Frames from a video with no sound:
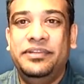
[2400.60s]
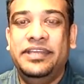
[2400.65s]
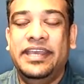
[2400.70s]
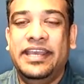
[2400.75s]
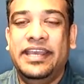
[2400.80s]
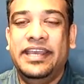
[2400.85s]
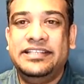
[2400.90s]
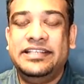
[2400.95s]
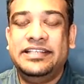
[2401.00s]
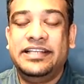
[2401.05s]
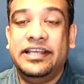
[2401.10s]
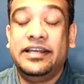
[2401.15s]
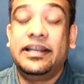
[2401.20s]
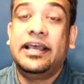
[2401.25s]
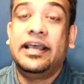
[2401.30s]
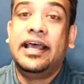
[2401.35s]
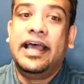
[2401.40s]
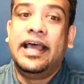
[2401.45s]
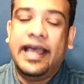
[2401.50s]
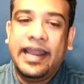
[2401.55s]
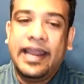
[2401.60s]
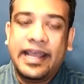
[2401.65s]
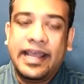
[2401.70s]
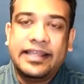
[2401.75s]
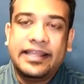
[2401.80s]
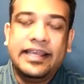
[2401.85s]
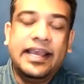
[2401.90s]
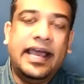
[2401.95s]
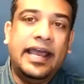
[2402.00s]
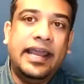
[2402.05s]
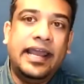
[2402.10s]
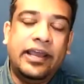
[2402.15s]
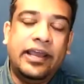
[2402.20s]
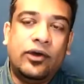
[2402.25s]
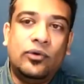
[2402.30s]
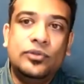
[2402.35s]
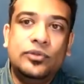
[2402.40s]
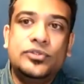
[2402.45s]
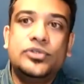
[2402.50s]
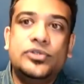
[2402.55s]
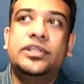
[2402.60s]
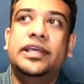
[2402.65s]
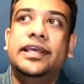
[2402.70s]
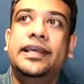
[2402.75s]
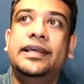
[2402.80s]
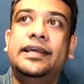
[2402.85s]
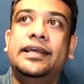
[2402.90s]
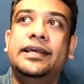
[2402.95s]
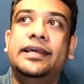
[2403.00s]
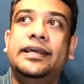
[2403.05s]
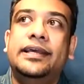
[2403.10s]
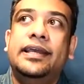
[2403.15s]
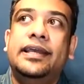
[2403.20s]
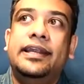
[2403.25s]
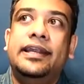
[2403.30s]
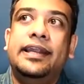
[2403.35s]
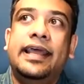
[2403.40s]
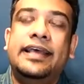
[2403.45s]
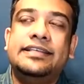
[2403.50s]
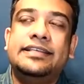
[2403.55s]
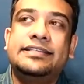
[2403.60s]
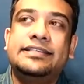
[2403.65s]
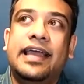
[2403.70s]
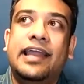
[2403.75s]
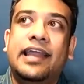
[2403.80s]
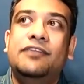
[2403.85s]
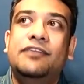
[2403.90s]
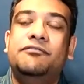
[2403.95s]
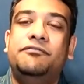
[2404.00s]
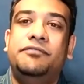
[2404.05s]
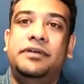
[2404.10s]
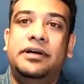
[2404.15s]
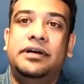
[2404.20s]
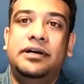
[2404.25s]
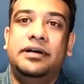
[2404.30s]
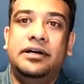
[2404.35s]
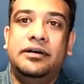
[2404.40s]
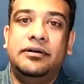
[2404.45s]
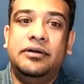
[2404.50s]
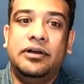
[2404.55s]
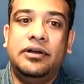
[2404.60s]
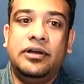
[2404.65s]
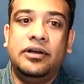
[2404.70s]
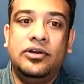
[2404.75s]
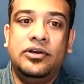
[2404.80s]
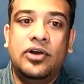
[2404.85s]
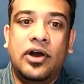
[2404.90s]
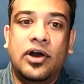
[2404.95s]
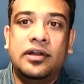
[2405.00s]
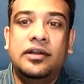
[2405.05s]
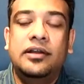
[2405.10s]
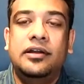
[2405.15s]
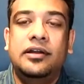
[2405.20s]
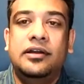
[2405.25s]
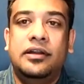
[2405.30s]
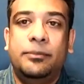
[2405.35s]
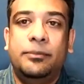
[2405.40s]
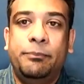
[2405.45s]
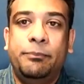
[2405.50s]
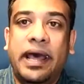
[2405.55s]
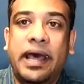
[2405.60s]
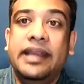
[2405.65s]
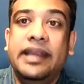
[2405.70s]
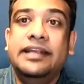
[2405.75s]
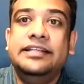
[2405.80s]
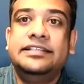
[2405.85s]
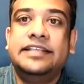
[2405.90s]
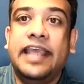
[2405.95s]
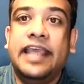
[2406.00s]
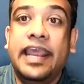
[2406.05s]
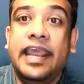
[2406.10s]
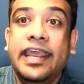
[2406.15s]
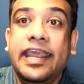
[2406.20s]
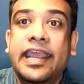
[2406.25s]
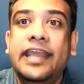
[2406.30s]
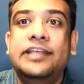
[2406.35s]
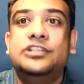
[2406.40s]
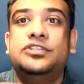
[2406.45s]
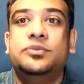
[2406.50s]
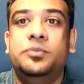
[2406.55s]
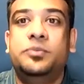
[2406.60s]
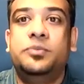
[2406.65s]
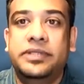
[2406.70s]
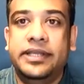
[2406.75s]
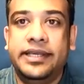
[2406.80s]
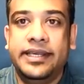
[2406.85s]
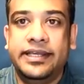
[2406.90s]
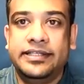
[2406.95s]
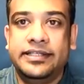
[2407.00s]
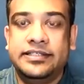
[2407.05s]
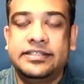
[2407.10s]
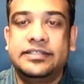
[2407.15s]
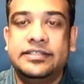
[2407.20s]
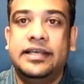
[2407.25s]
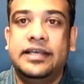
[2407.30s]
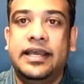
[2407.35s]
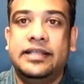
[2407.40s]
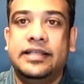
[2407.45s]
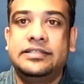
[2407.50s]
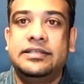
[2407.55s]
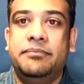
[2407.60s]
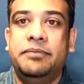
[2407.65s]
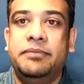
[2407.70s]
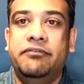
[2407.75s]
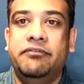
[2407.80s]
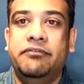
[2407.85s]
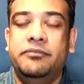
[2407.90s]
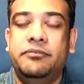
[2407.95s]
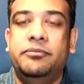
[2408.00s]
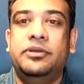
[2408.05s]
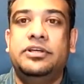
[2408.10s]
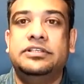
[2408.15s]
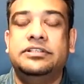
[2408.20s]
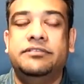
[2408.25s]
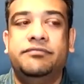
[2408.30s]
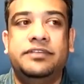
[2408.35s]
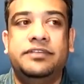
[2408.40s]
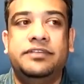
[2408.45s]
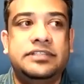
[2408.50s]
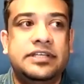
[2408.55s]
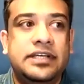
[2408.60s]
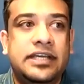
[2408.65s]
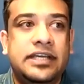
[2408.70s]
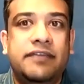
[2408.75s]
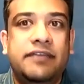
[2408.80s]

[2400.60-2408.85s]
the age that they're. And I also think it has kind of gotten parents engaged with the kids at some level. Because if it's